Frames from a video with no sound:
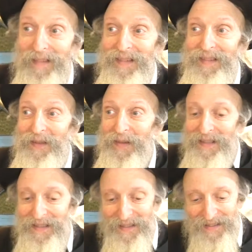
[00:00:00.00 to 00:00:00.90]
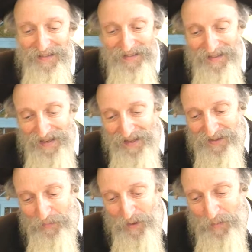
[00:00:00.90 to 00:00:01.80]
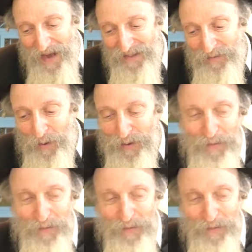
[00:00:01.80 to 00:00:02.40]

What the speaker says: So it ends up in a positive note.